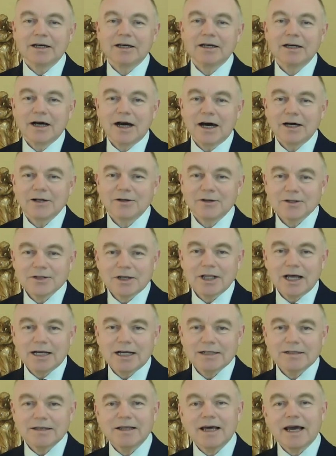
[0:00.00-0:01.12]
I'd also like to
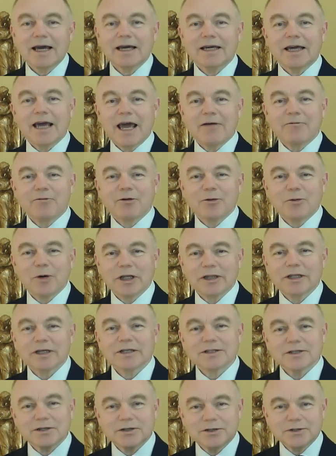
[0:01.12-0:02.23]
thank everyone that's
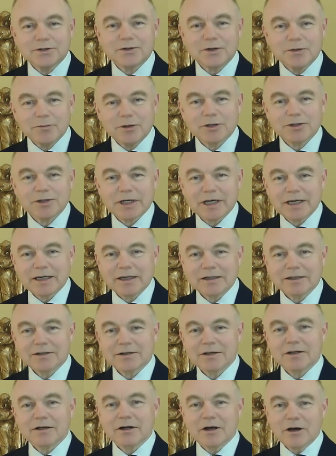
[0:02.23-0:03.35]
contributing to
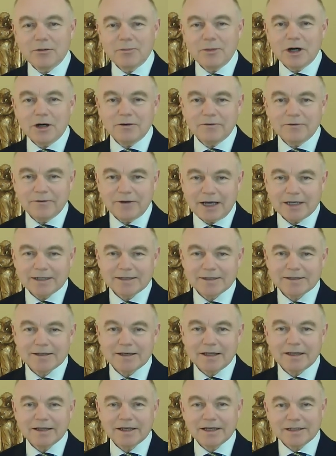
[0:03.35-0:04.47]
the Nobel Fest
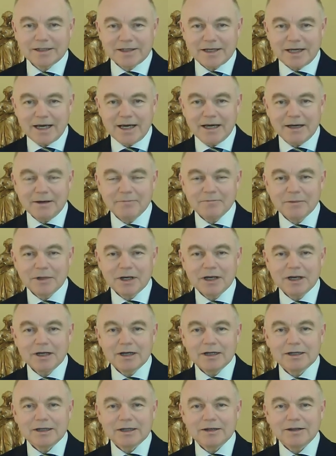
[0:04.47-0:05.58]
this year.
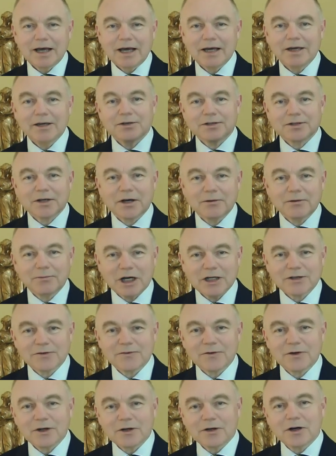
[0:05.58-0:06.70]
Thank you so much for
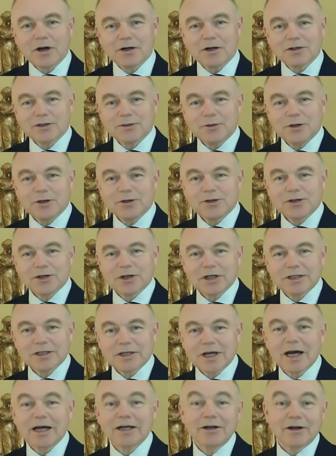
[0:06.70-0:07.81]
your contributions. I
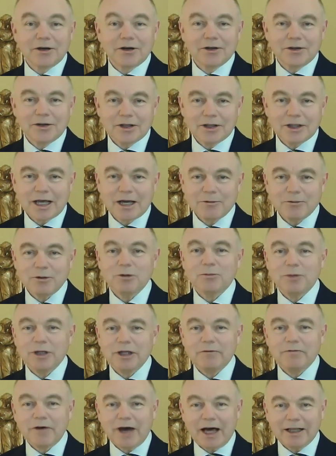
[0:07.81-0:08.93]
know that they will be
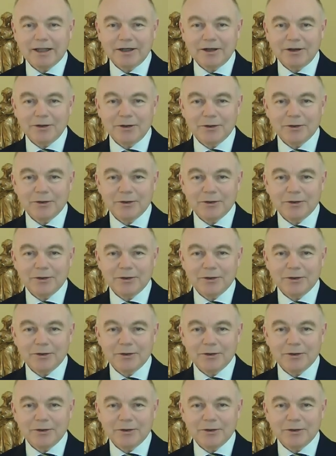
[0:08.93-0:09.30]
valued.